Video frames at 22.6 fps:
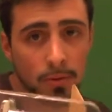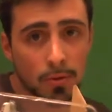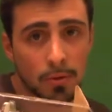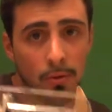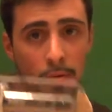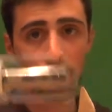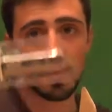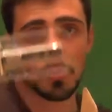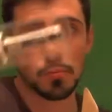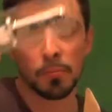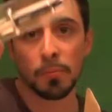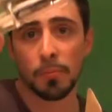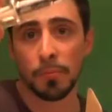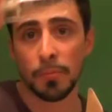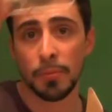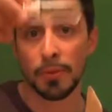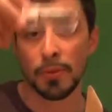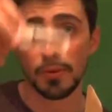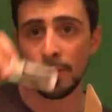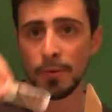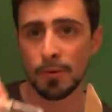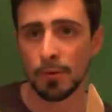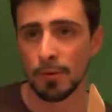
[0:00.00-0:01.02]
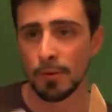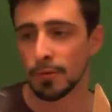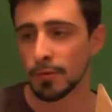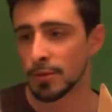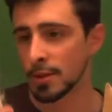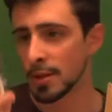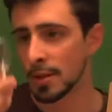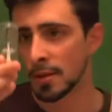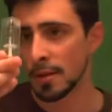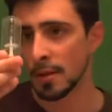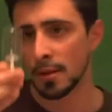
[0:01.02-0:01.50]
So you've
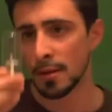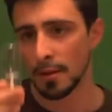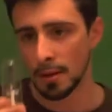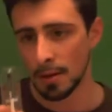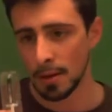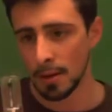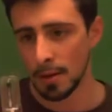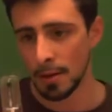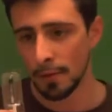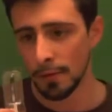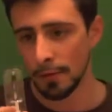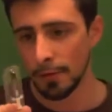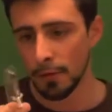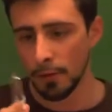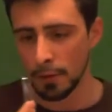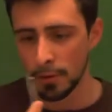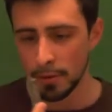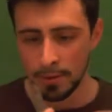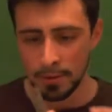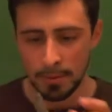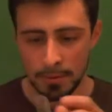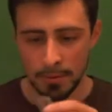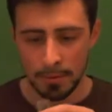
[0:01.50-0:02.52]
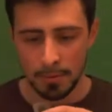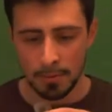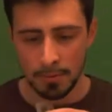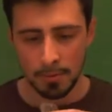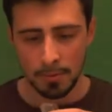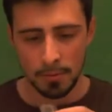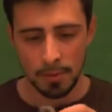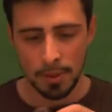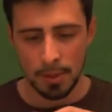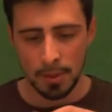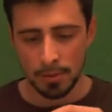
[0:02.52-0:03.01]
seen it here first.
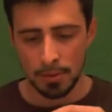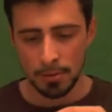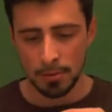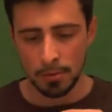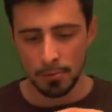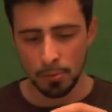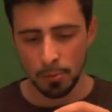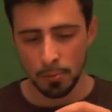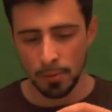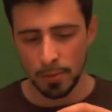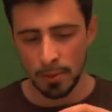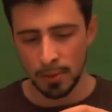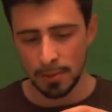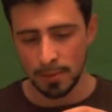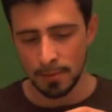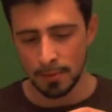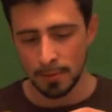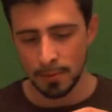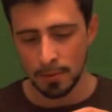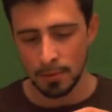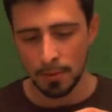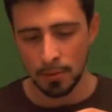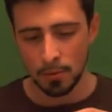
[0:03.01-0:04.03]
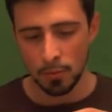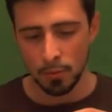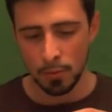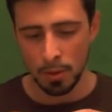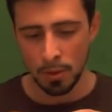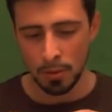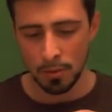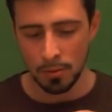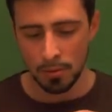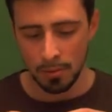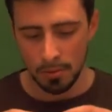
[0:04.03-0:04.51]
You get thermal paste
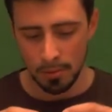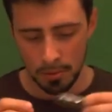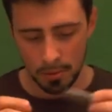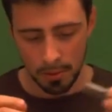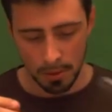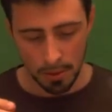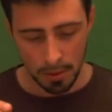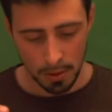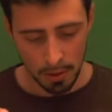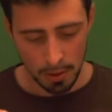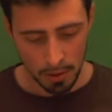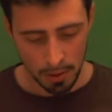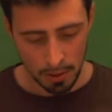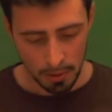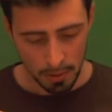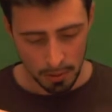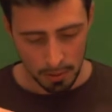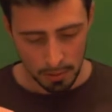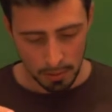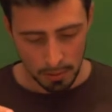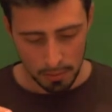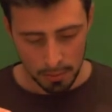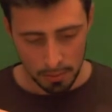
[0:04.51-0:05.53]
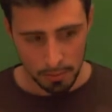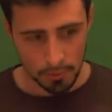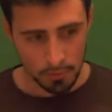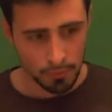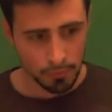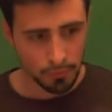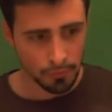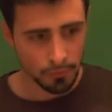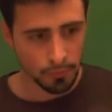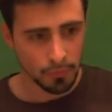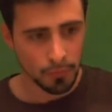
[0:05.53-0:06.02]
with your
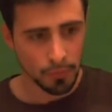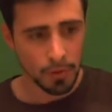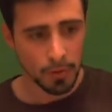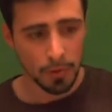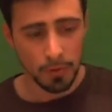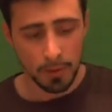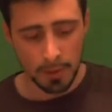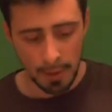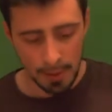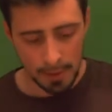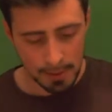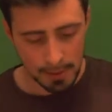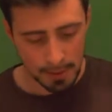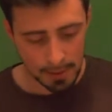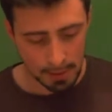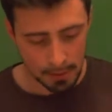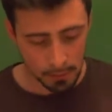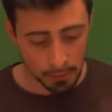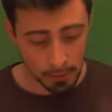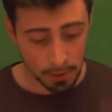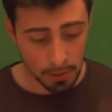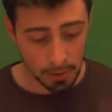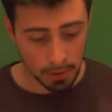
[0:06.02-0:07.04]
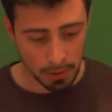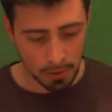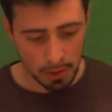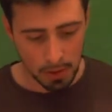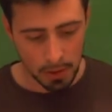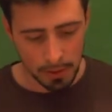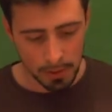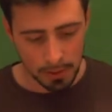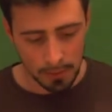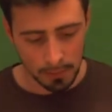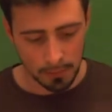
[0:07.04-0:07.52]
heatsink, which is
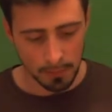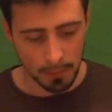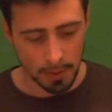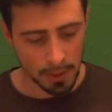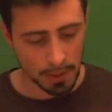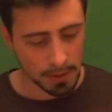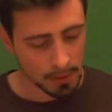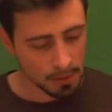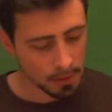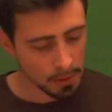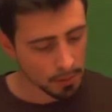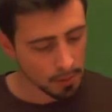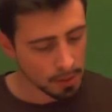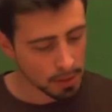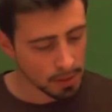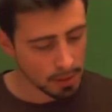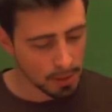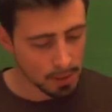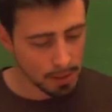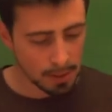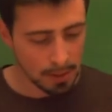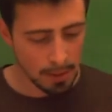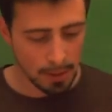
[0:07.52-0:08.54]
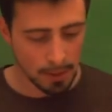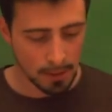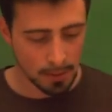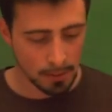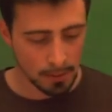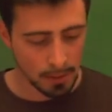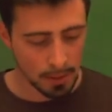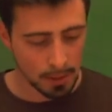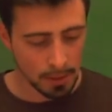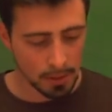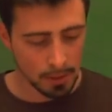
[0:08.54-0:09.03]
awesome. I didn't know they did that.
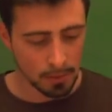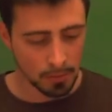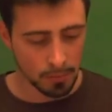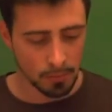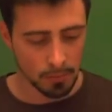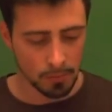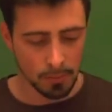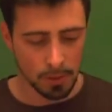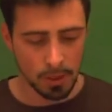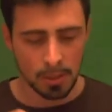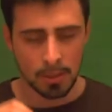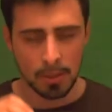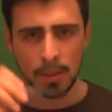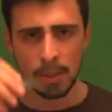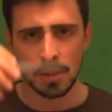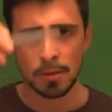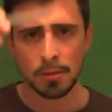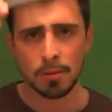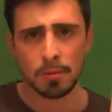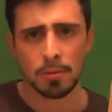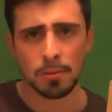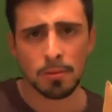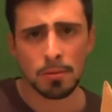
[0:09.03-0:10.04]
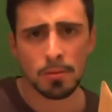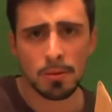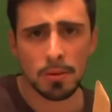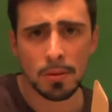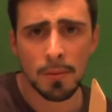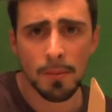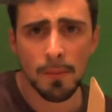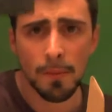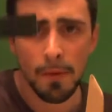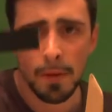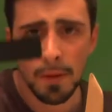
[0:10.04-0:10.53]
You get some stickers or
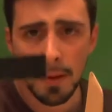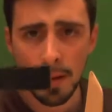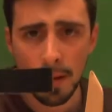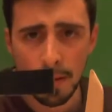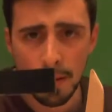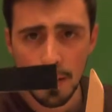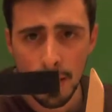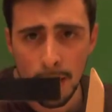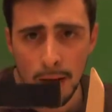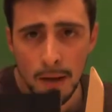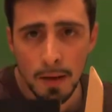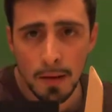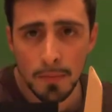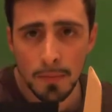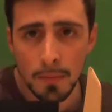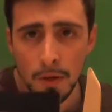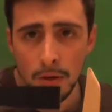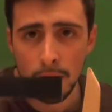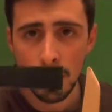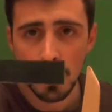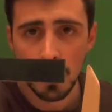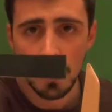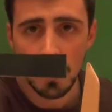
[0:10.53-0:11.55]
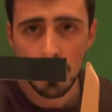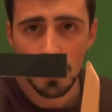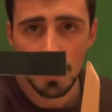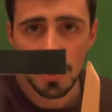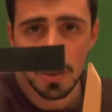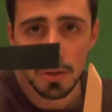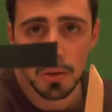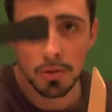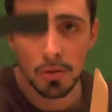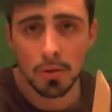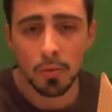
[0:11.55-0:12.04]
something like that. I'm not
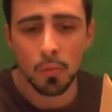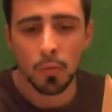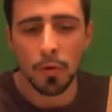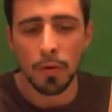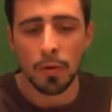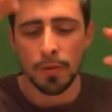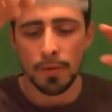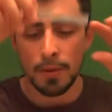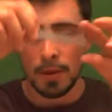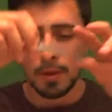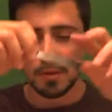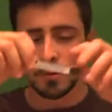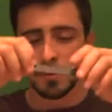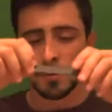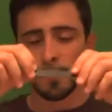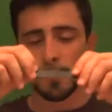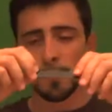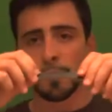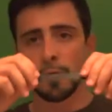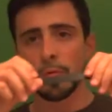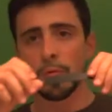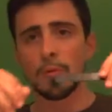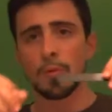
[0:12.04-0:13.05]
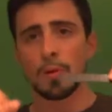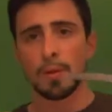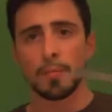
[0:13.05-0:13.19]
100% sure what these are for.